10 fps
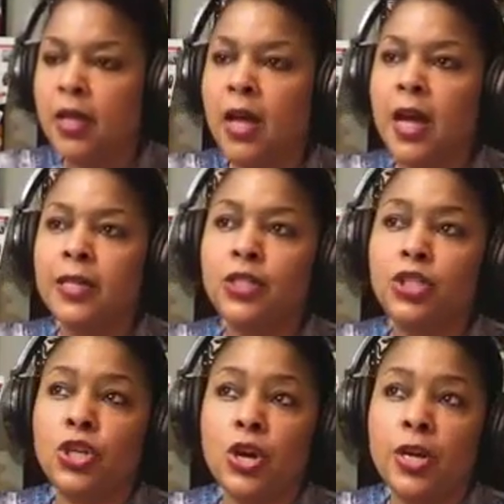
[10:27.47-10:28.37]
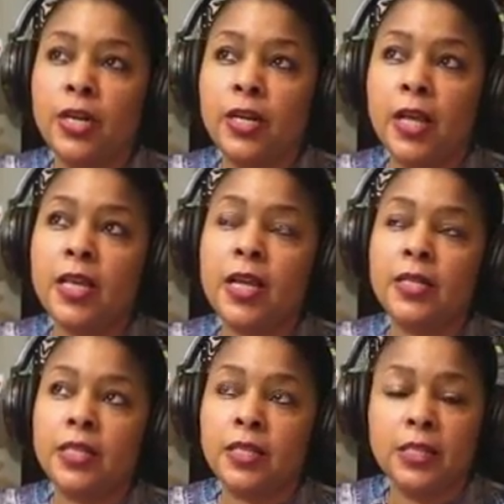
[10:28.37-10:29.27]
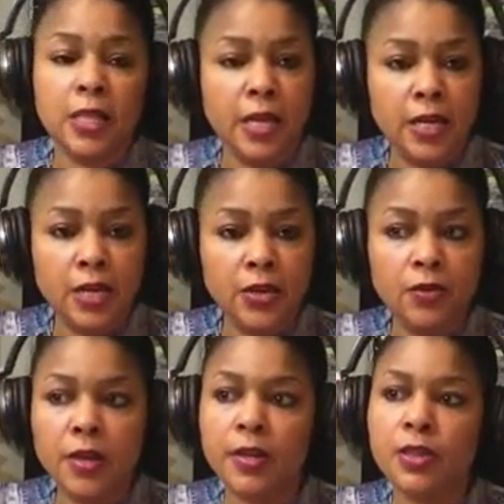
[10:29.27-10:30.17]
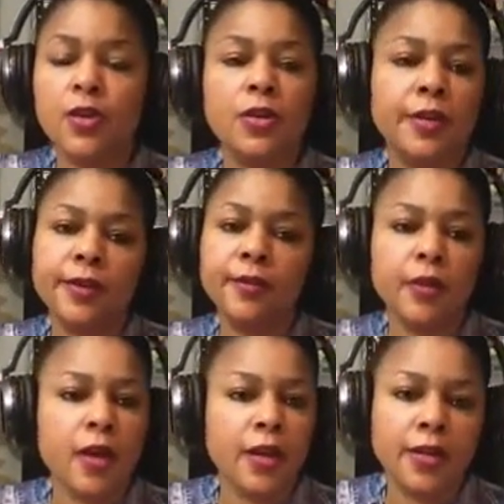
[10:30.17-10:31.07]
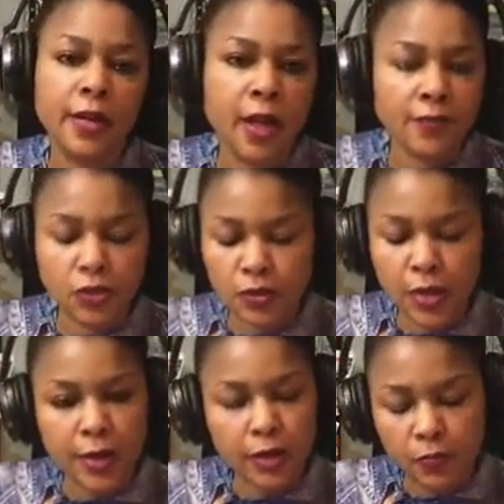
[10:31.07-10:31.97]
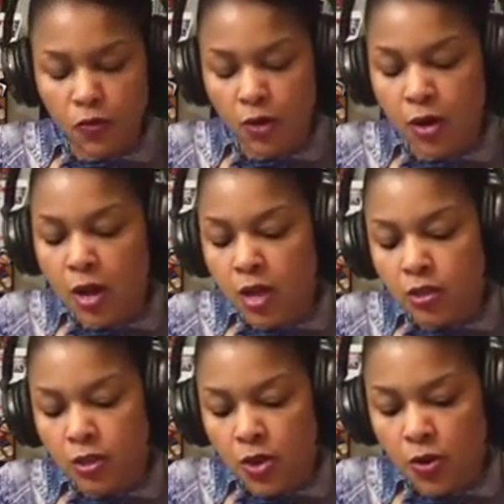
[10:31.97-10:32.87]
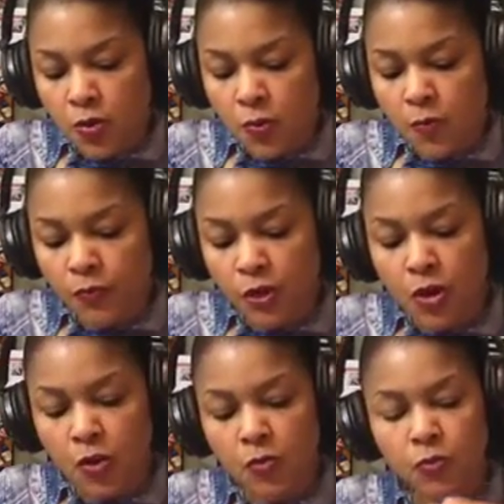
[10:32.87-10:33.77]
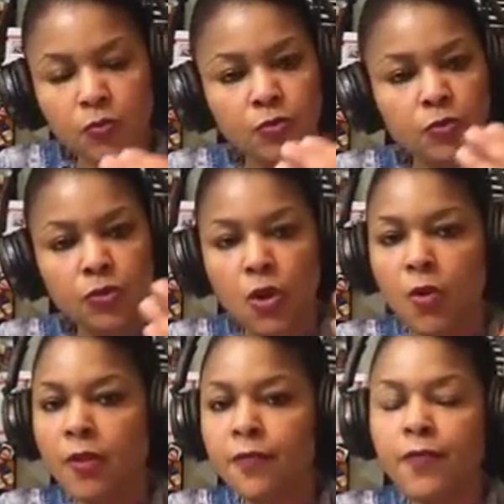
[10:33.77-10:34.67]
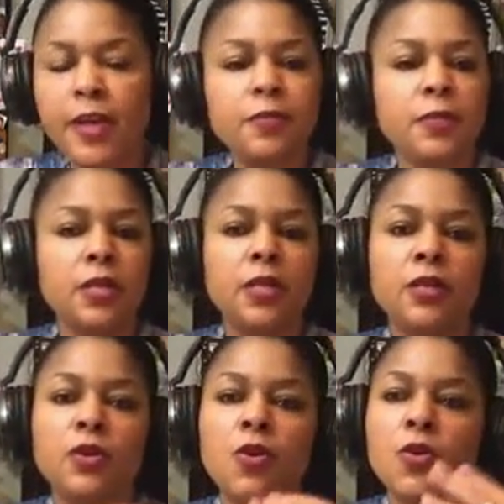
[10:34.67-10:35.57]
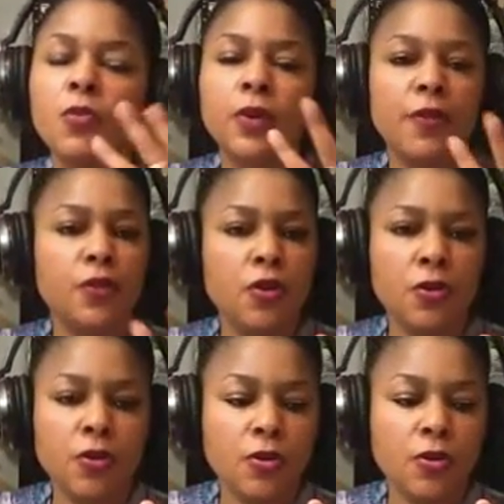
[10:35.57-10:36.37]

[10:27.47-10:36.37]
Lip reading: I started it, I think I did it the second year. And the third year, I didn't have to do that anymore. So, go on Facebook, go on whatever your